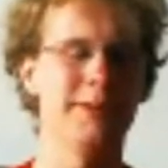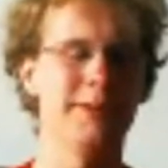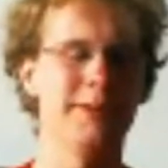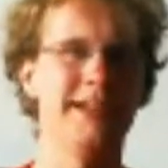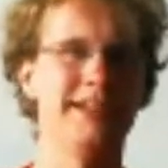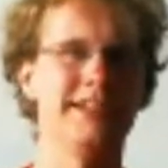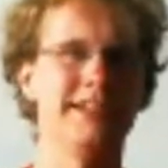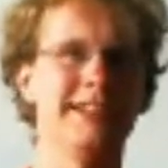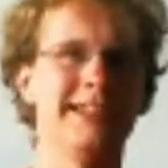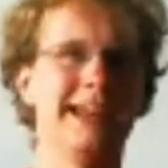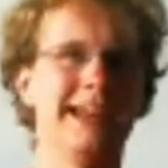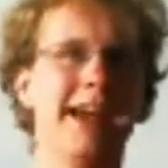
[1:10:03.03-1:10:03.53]
me
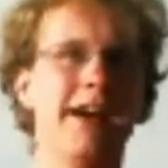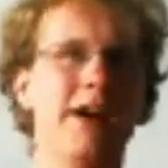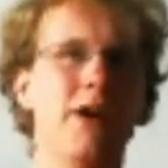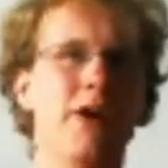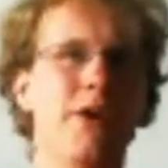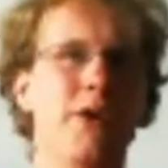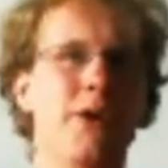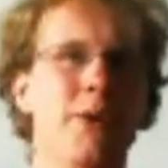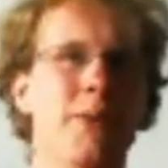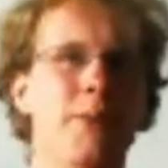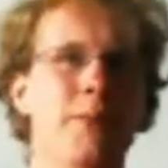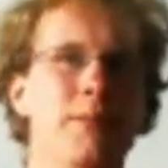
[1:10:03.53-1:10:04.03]
to stay
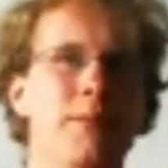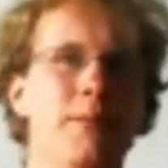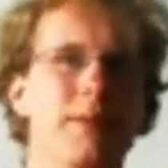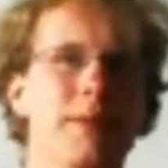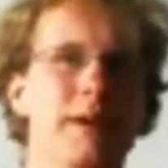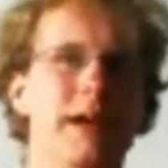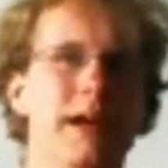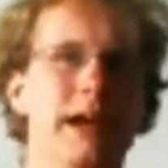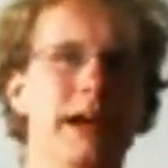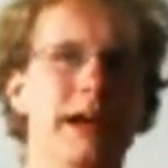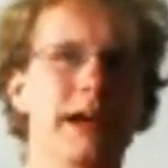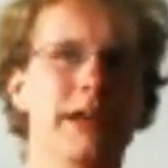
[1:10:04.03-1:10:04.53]
home
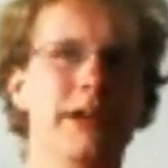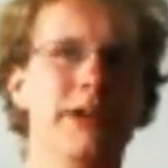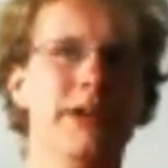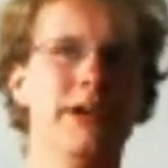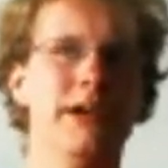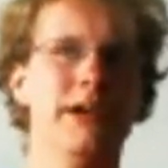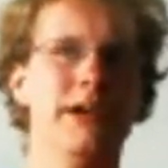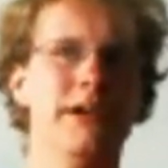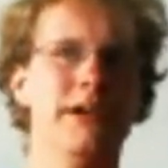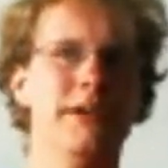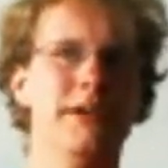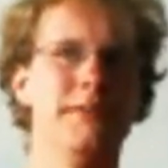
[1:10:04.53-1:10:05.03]
and
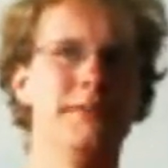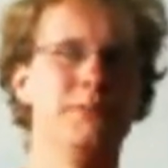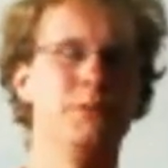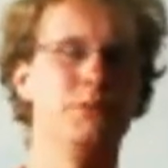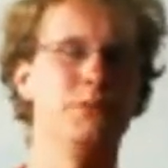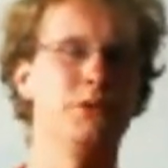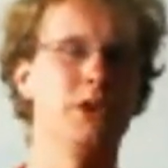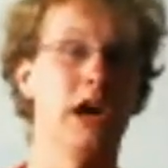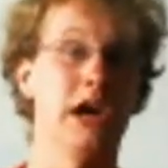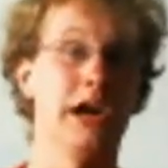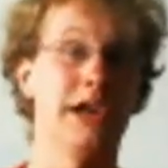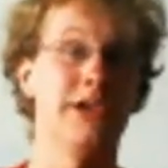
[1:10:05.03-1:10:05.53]
uh,
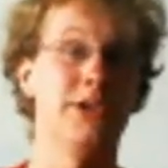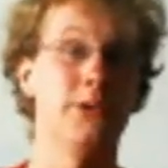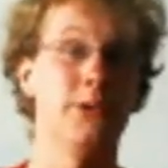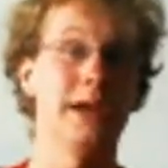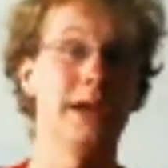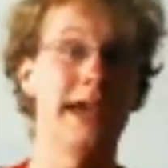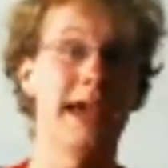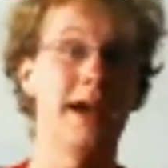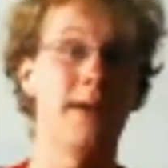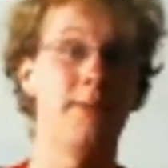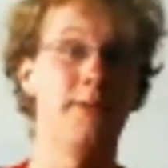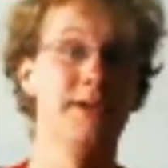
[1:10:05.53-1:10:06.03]
to a
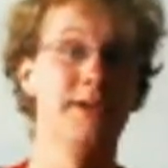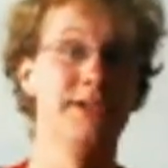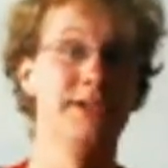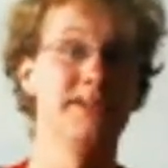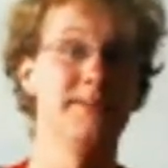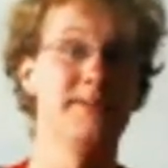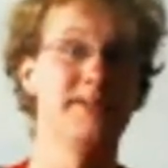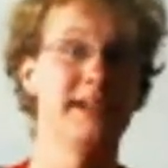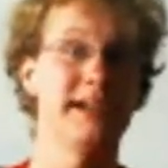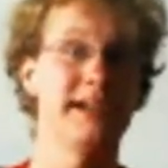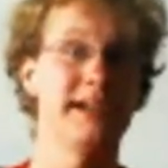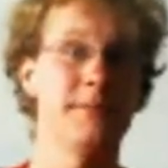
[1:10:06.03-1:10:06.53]
camera
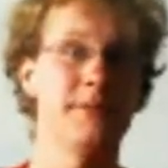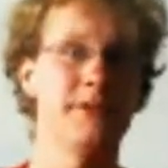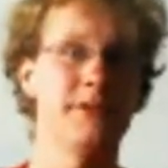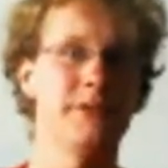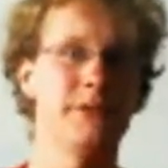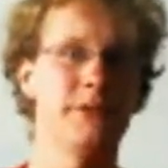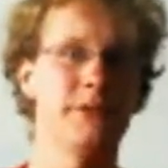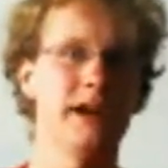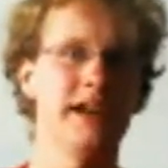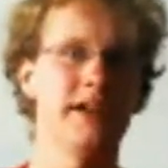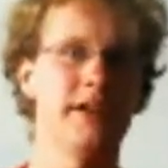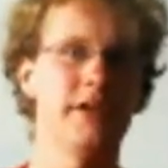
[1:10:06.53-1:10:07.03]
sometimes
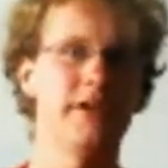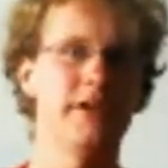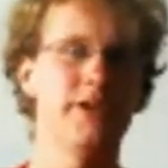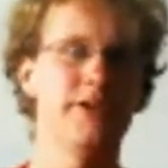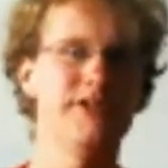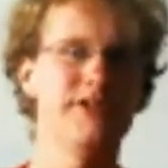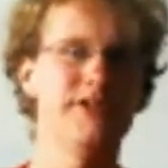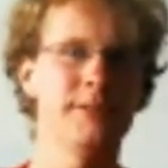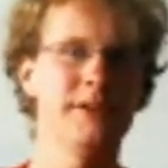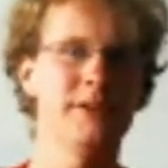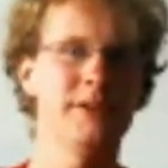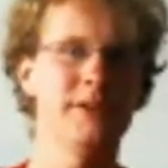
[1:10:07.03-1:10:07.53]
and write
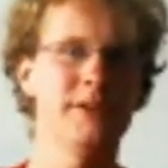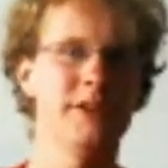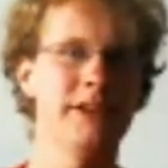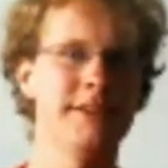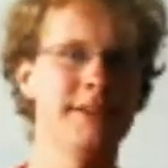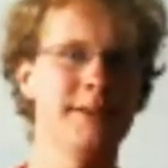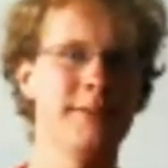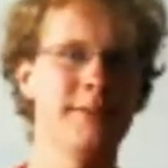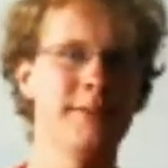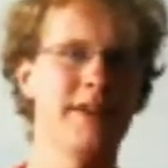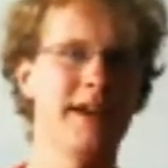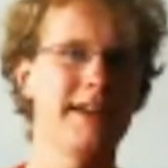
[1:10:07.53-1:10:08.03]
articles about
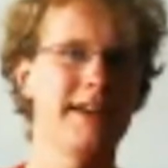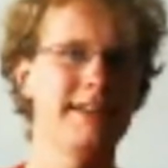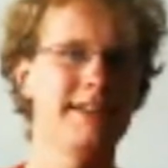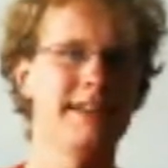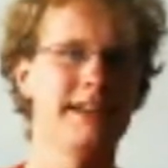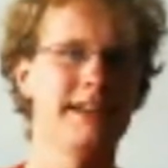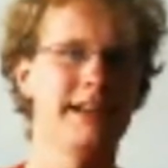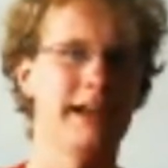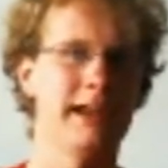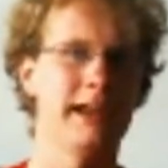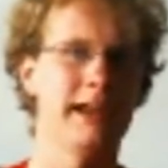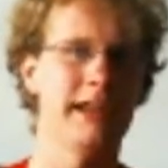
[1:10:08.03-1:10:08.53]
things I'm
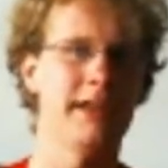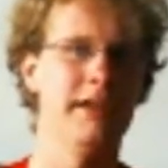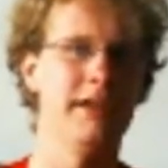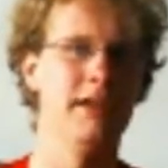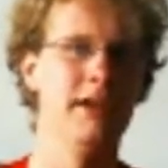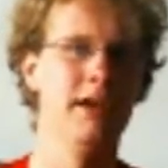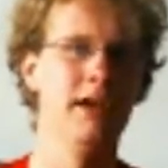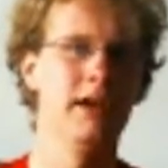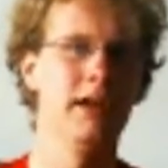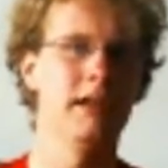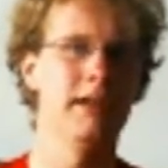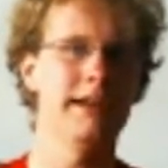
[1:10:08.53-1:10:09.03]
fascinated in.
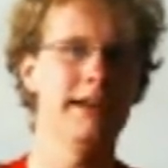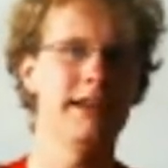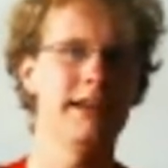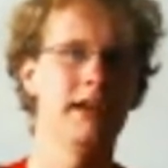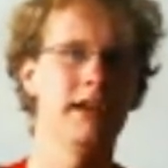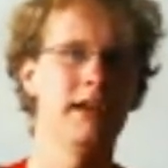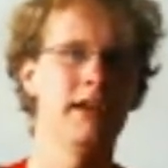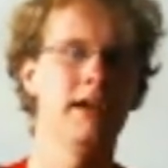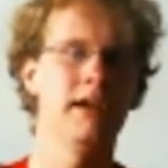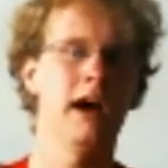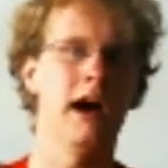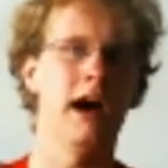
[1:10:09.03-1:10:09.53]
Like, you know,
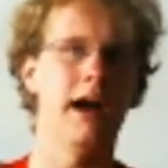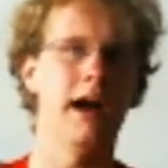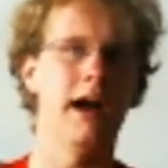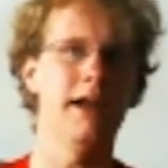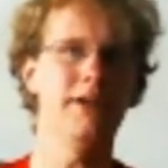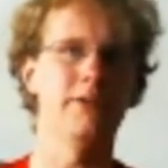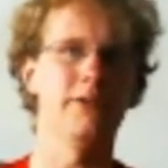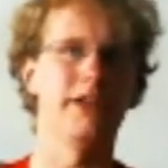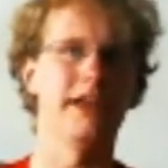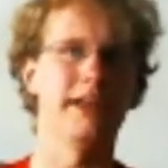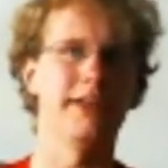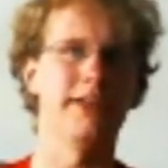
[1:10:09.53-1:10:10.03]
we I,
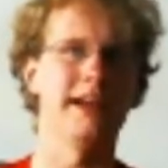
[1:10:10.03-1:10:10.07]
we were